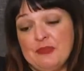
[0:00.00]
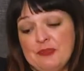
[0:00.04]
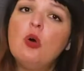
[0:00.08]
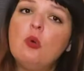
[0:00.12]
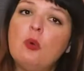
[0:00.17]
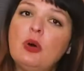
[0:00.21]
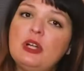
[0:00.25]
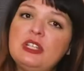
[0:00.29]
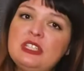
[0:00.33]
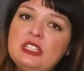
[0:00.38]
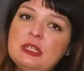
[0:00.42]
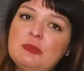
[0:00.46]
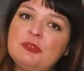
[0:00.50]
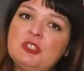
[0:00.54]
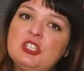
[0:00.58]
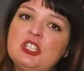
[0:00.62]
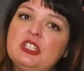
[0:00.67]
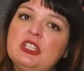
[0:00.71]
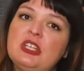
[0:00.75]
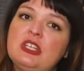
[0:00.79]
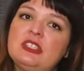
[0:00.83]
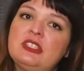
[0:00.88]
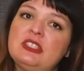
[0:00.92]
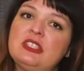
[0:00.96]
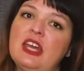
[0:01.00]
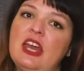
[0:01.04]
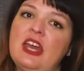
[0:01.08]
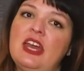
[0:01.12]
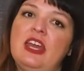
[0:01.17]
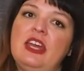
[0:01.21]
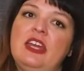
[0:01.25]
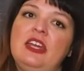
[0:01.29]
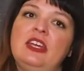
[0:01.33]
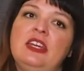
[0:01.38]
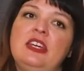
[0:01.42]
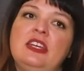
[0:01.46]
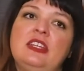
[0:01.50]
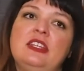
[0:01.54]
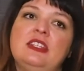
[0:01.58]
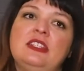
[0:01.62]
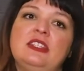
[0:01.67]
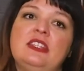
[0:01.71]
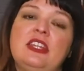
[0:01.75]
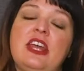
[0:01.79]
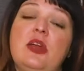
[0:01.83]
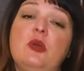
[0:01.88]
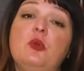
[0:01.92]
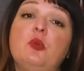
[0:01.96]
One tip she does say is
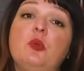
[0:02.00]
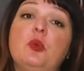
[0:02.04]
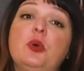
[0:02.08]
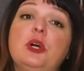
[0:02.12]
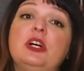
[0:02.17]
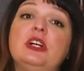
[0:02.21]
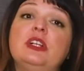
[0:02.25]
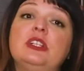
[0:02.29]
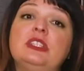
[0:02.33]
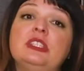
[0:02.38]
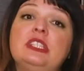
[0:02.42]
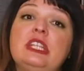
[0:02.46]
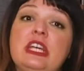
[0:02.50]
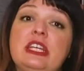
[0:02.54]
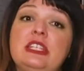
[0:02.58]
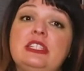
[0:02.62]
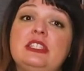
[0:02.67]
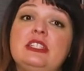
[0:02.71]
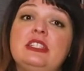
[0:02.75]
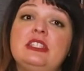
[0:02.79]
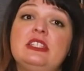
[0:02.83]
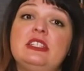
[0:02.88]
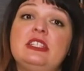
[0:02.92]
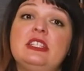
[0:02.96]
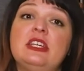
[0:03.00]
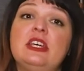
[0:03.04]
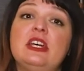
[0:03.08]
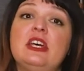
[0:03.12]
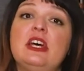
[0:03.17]
they will taste